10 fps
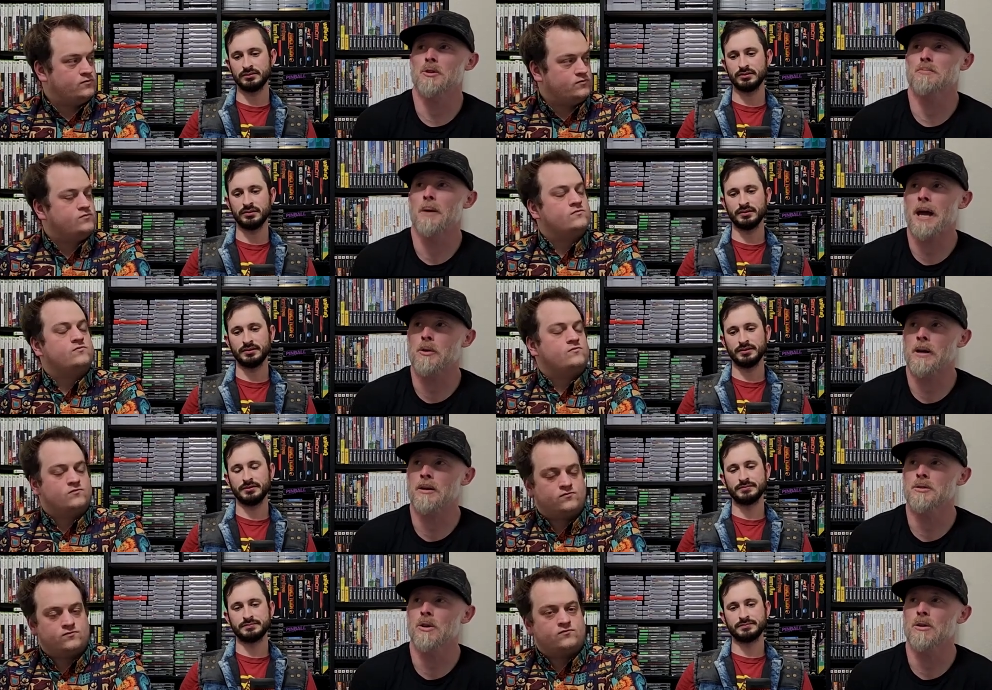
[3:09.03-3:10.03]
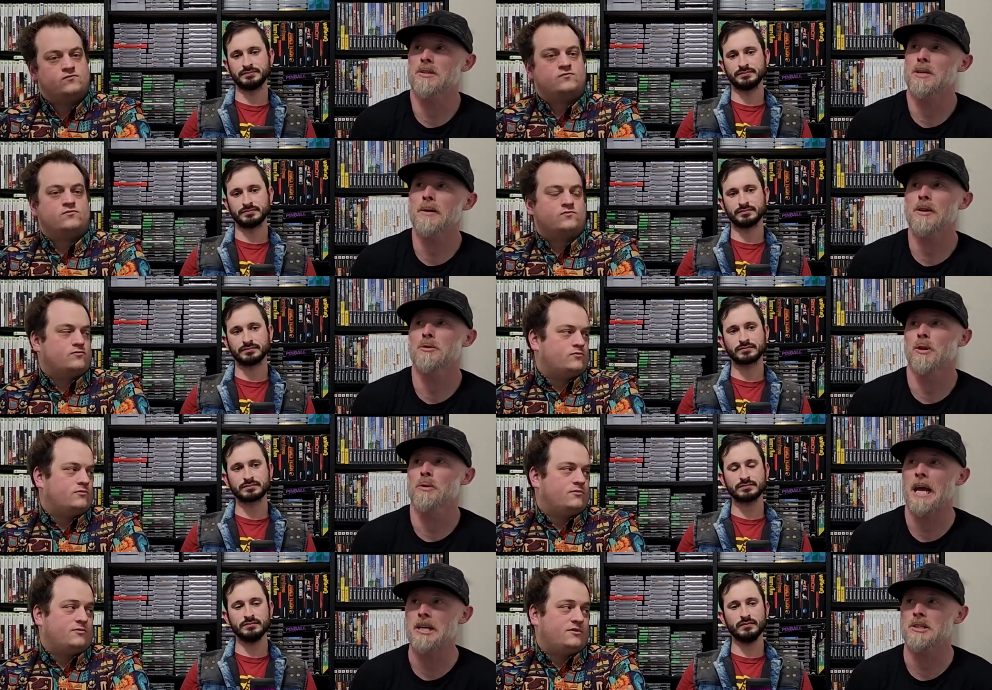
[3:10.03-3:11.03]
Speaker 1: those backgrounds are, some of those
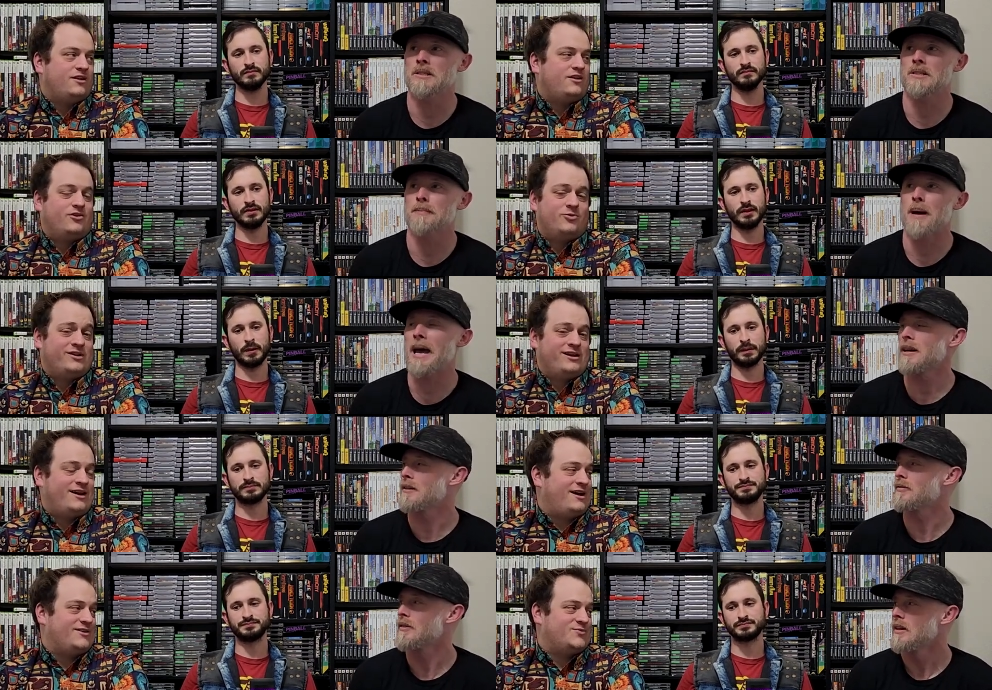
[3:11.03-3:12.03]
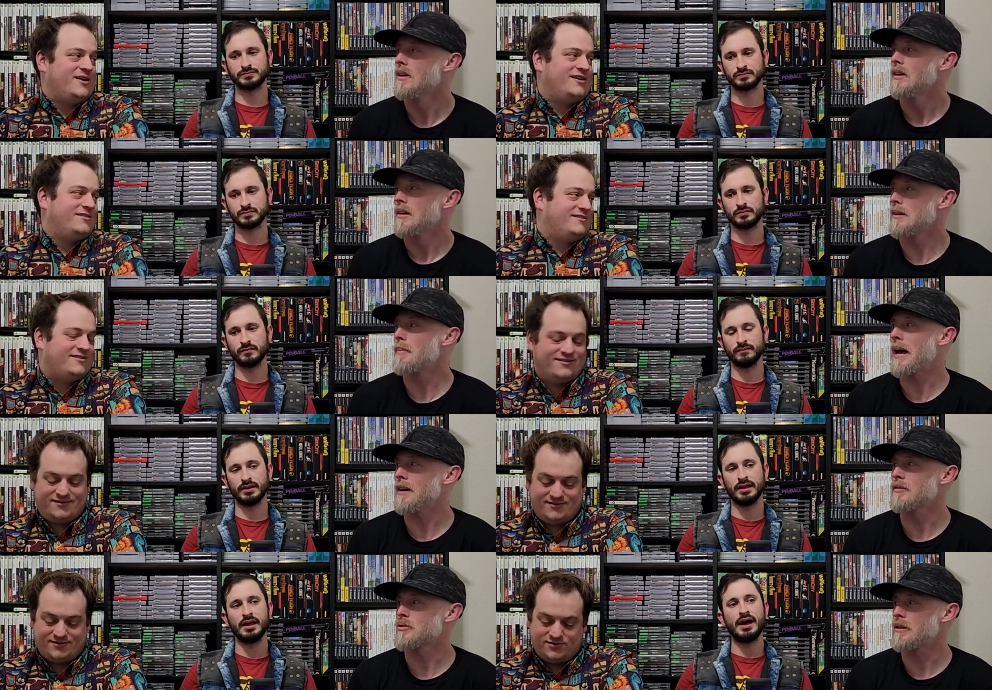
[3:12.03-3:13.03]
locations in the back really of nice, man. in the back
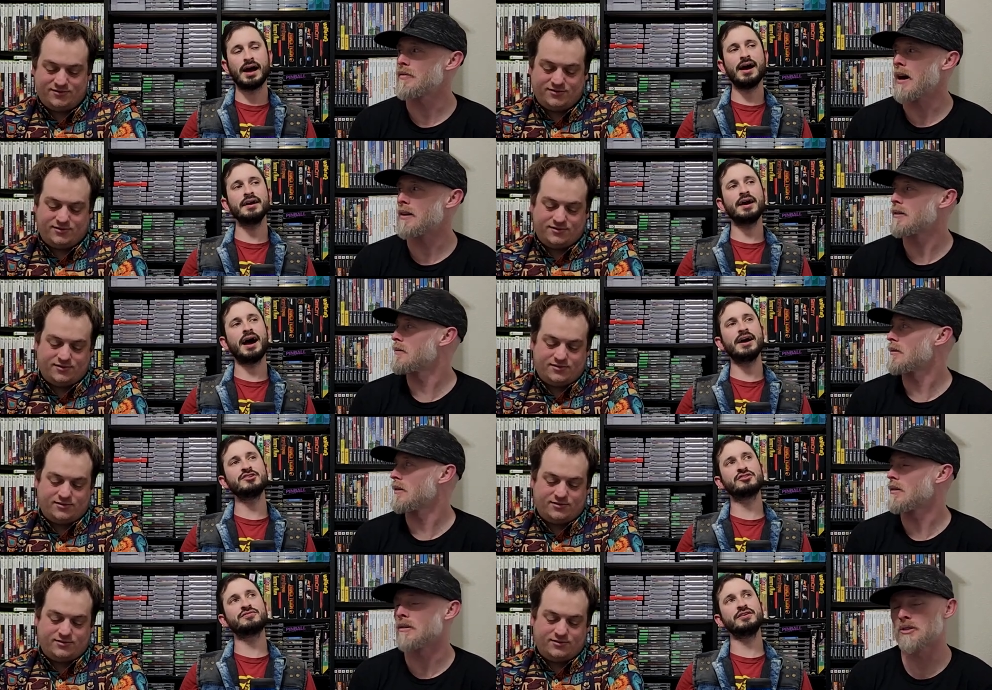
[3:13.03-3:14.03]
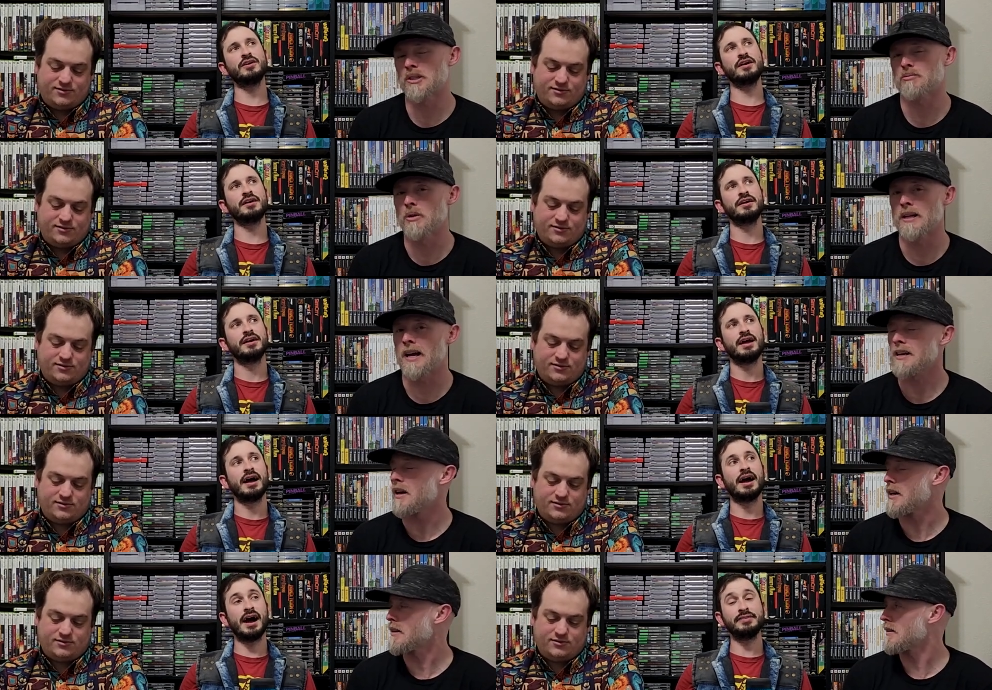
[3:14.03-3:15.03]
of Street Fighter, I, I just are feel, just really
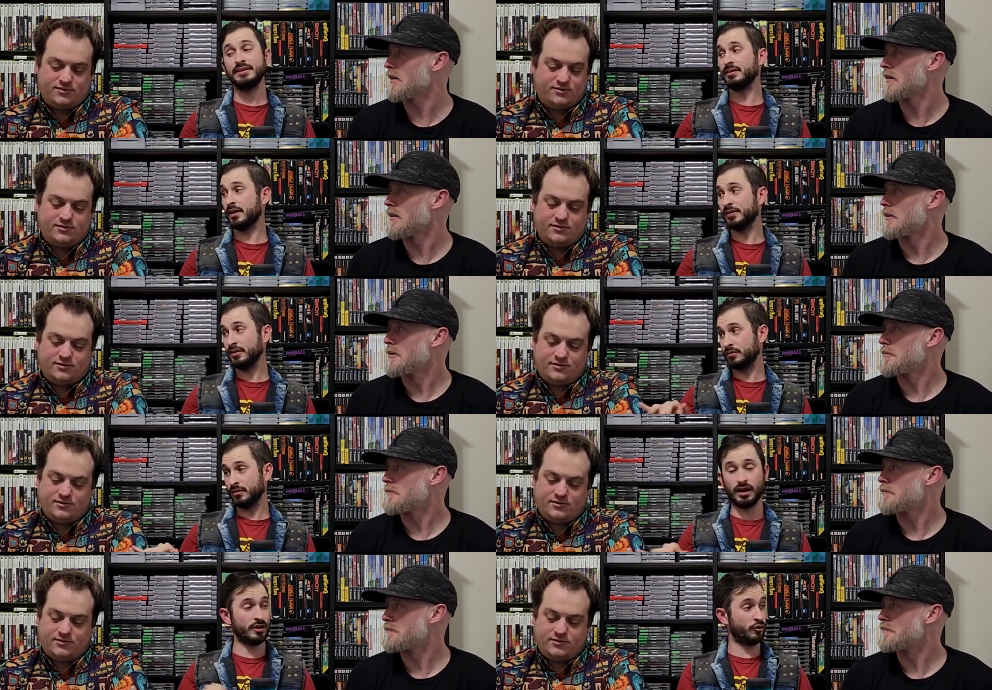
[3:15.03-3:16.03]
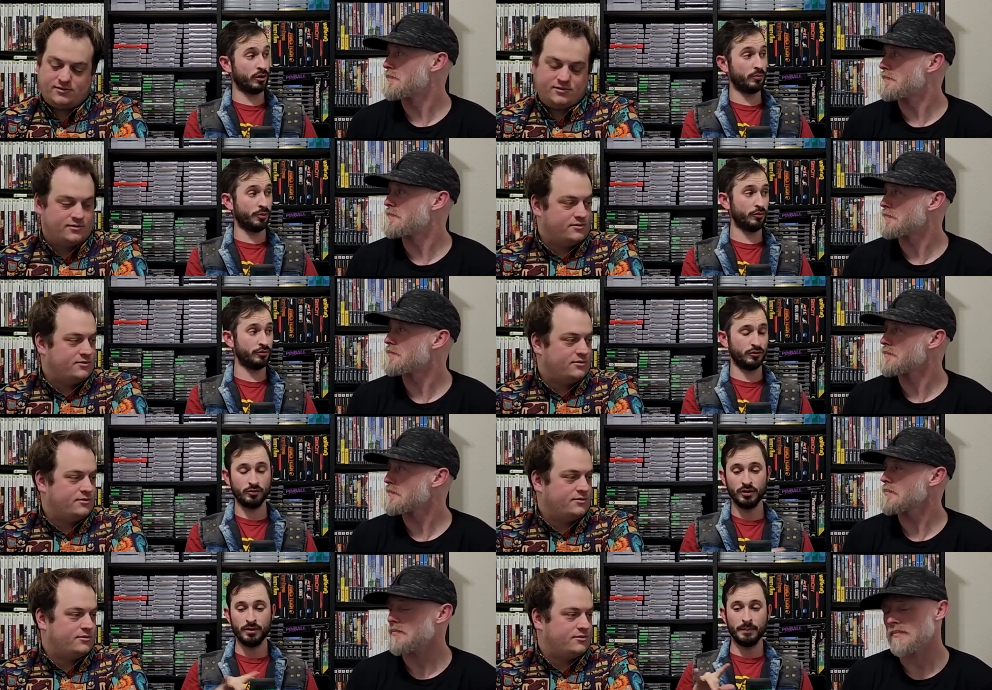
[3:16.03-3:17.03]
iconic.
Speaker 2: I think I think I agree with both of
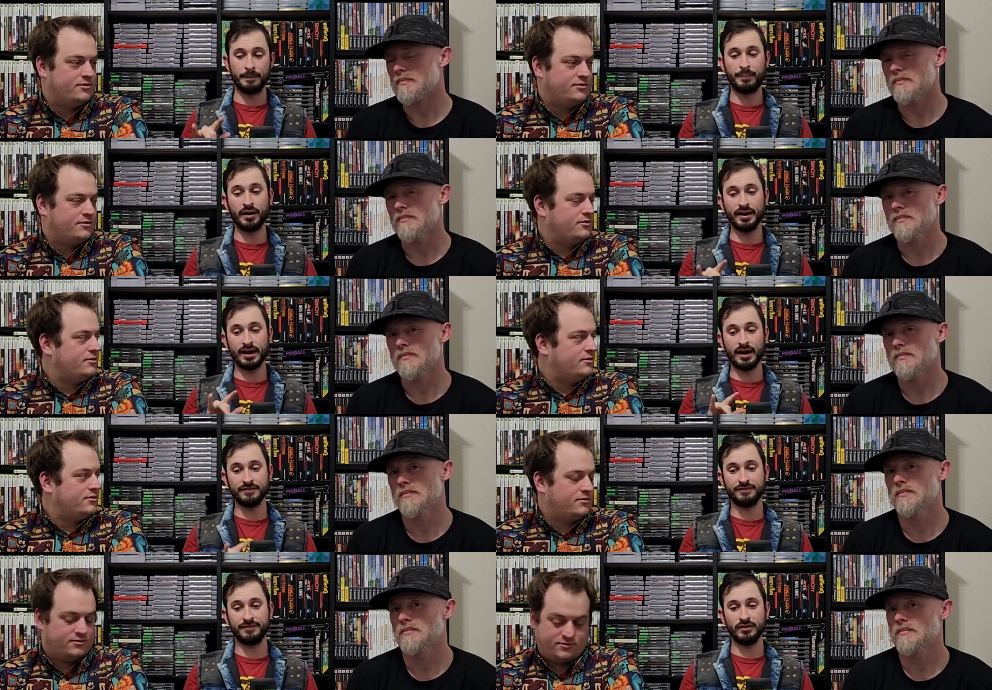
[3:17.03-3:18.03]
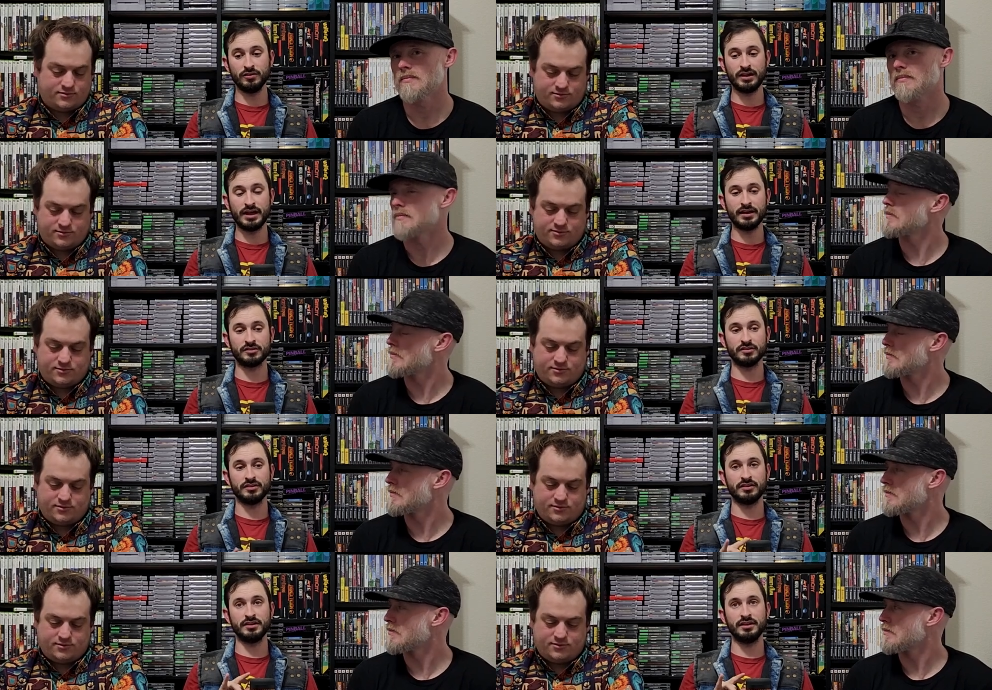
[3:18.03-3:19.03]
you, but I feel like
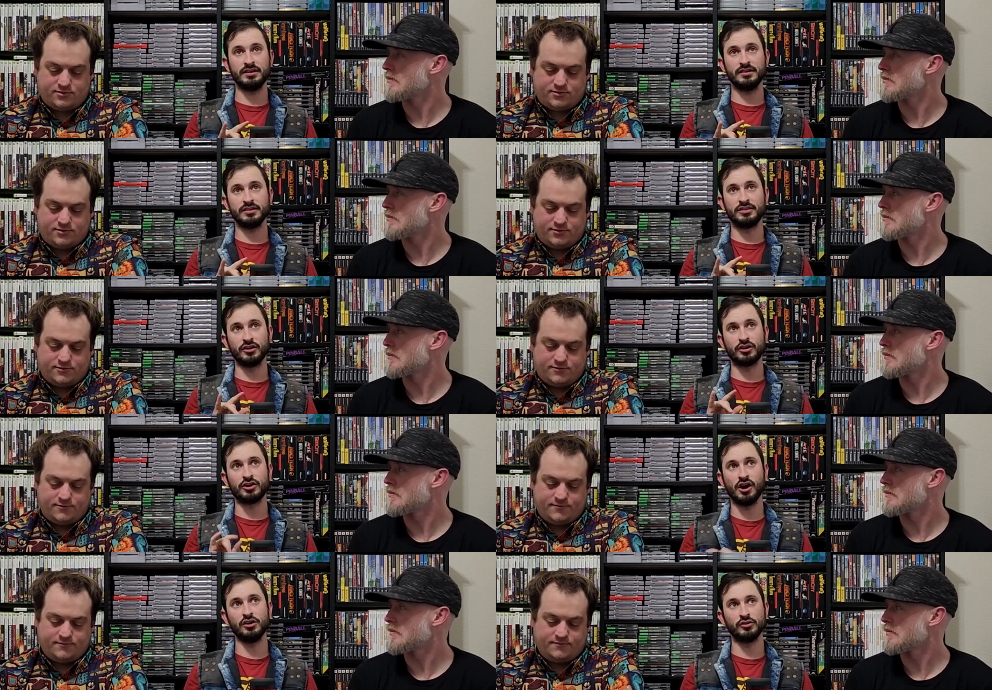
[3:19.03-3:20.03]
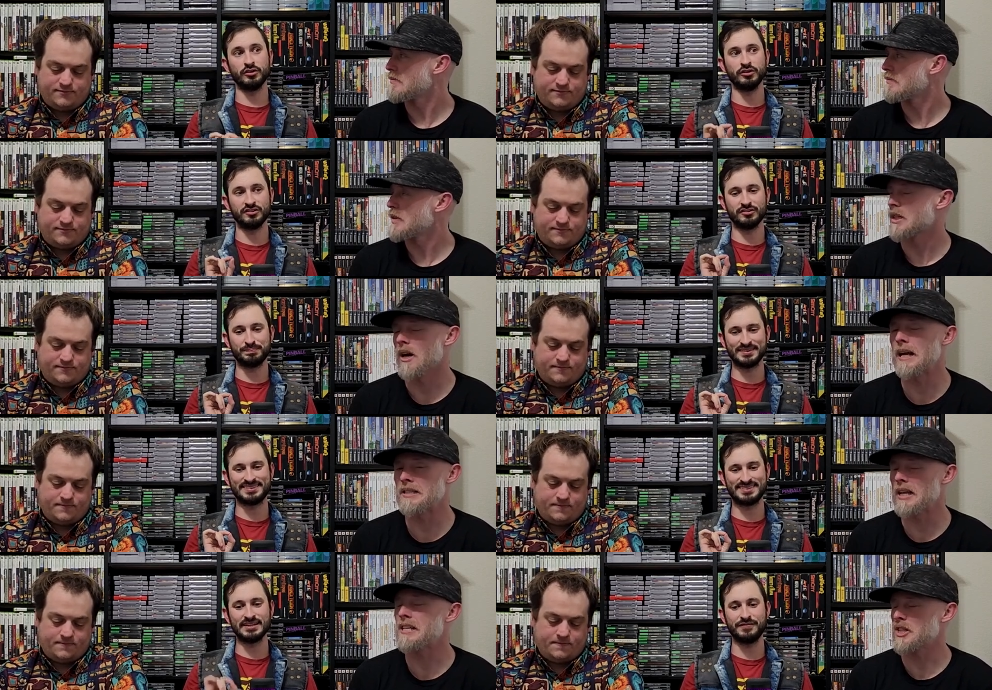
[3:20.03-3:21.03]
the color. The co- it's,